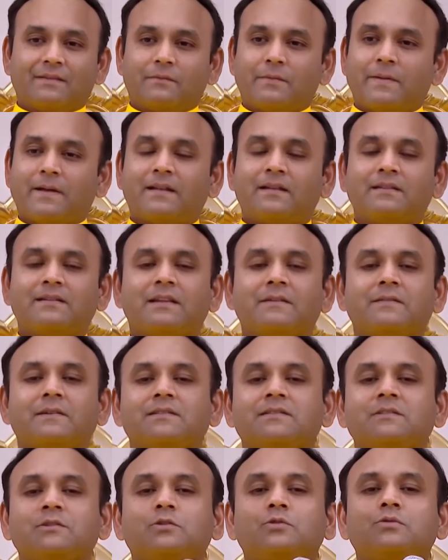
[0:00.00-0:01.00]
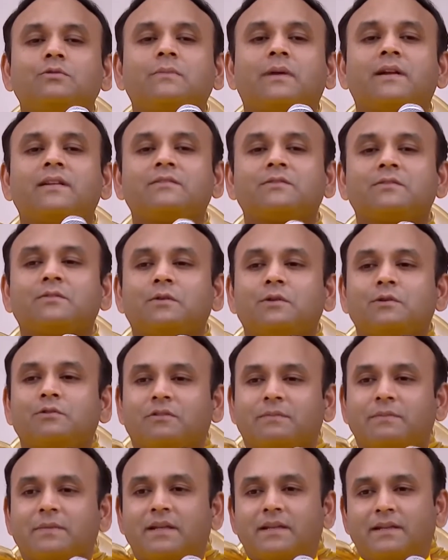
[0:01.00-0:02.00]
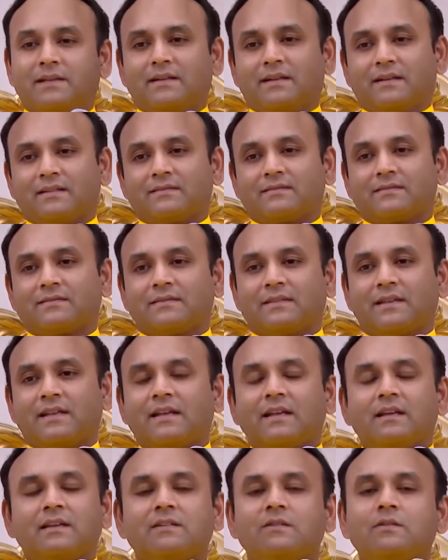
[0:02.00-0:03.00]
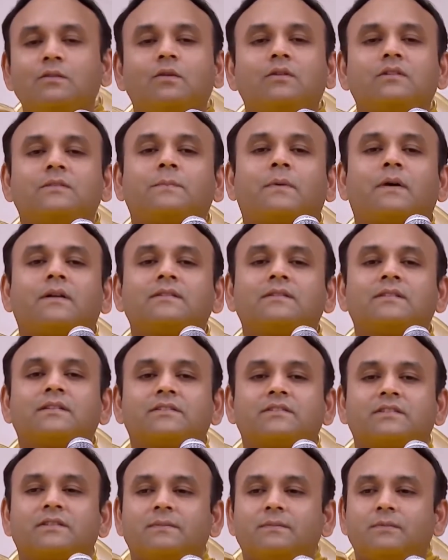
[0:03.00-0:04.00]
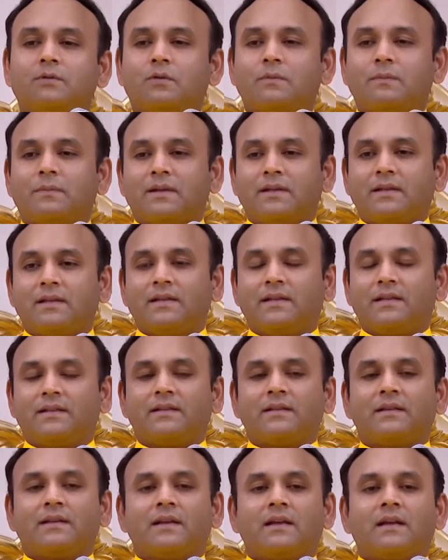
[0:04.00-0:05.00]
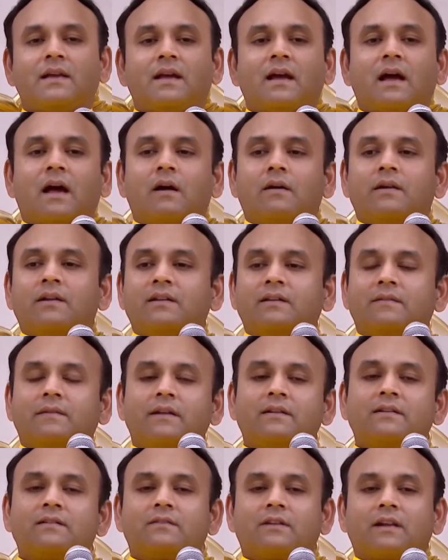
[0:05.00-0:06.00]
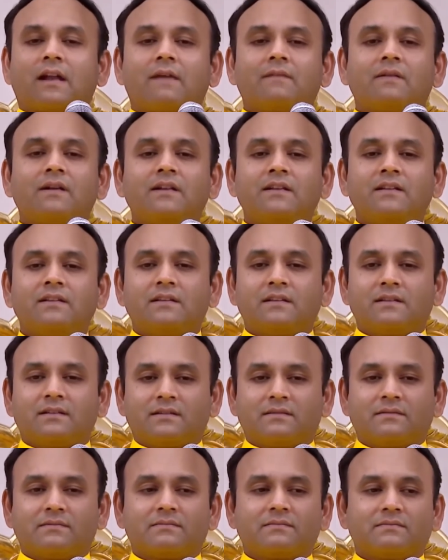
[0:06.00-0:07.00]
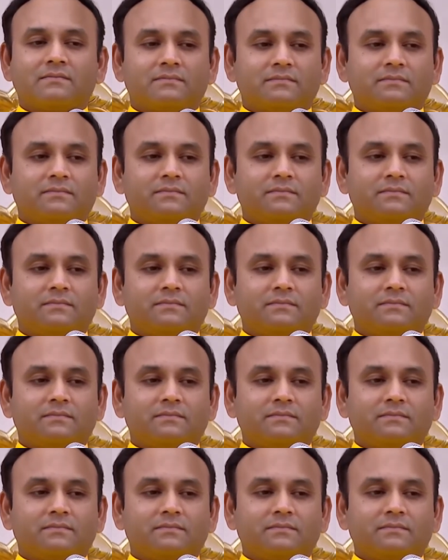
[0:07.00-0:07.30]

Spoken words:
Vivekananda was in 2 minds to go to America. No sponsorship, no money. He traveled in the,